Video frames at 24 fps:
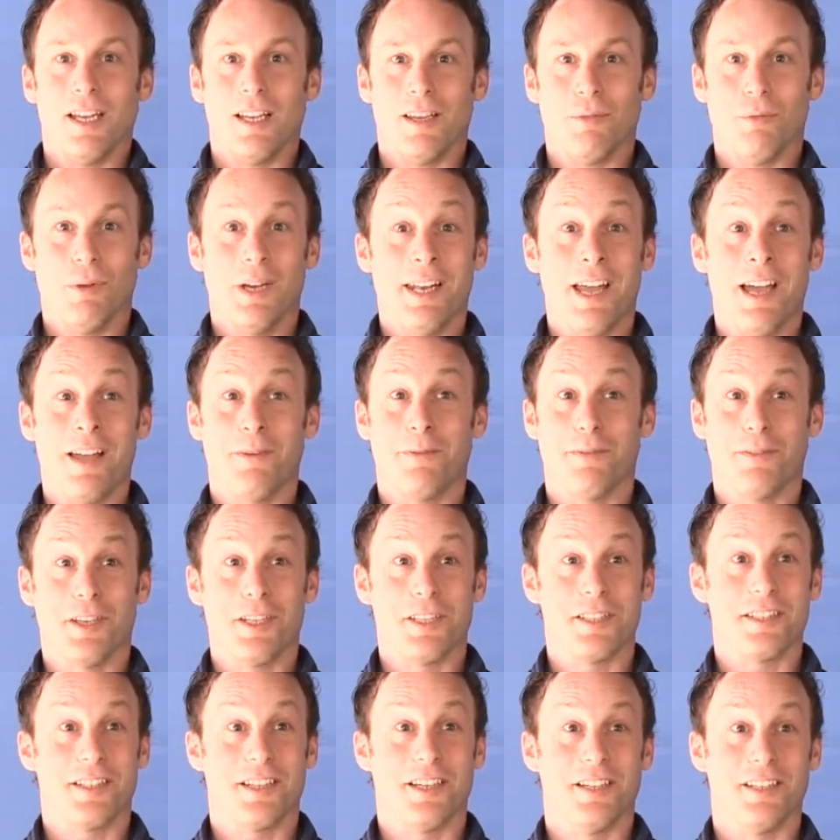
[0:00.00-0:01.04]
When I
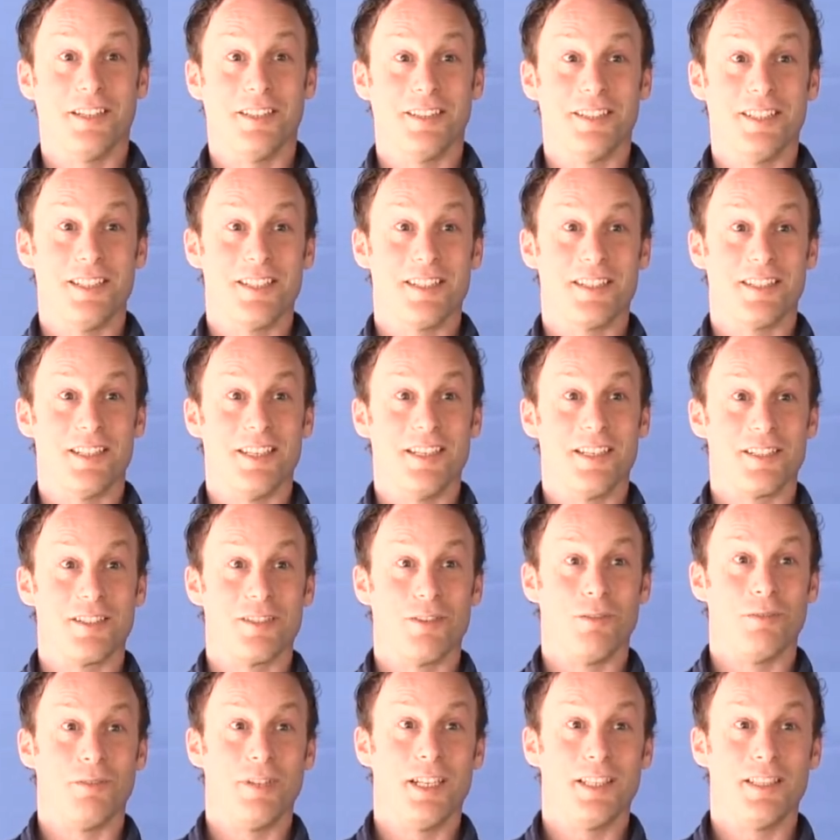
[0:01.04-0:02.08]
first heard these things
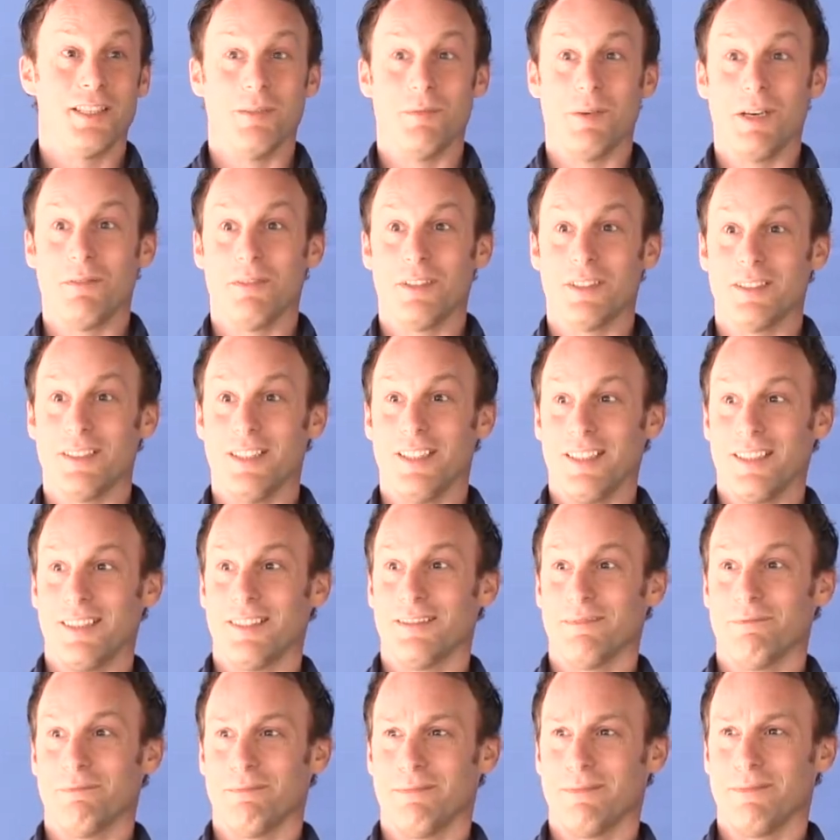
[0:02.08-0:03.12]
or read them, I was like,
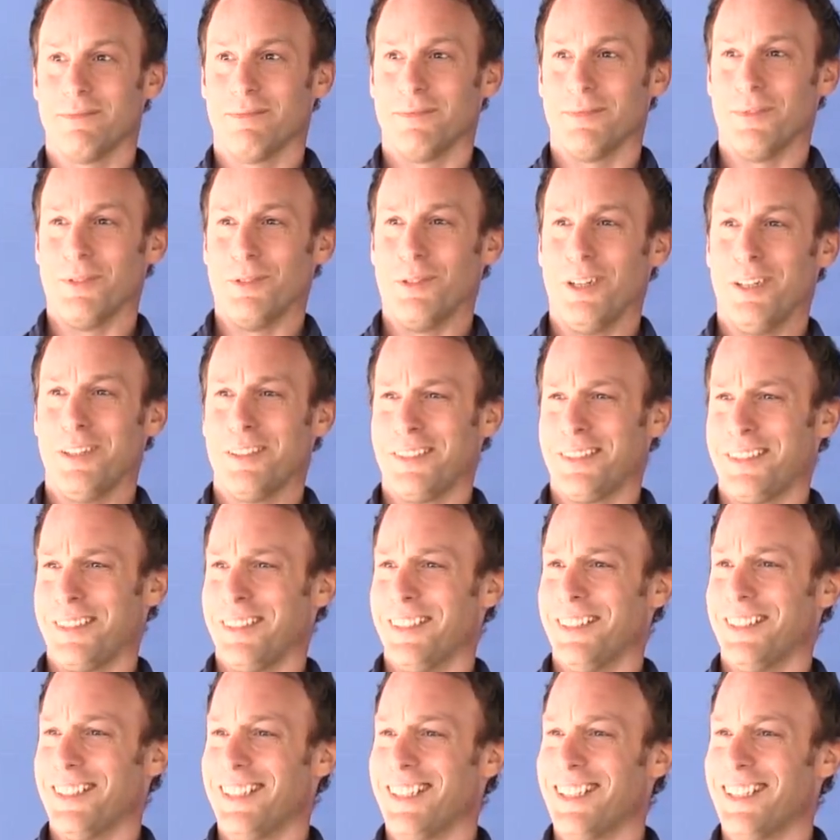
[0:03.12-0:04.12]
what?